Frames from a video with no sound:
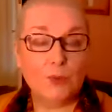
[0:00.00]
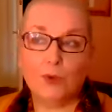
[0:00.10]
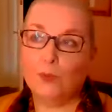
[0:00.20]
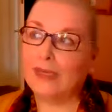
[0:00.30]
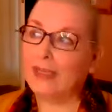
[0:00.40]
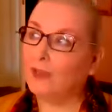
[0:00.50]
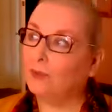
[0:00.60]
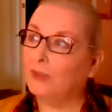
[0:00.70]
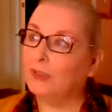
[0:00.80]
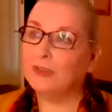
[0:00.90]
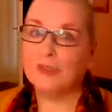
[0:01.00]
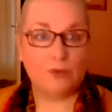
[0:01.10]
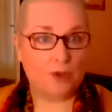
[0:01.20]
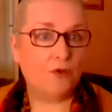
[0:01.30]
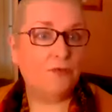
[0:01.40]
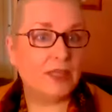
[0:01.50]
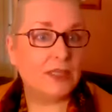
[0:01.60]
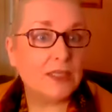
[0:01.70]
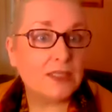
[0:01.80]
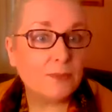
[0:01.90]
what are we now? So half a
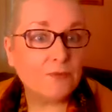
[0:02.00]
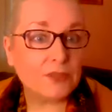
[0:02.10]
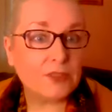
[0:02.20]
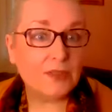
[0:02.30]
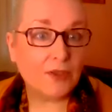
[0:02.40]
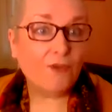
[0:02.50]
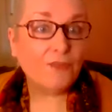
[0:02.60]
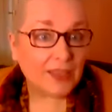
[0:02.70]
year, 6 months, half a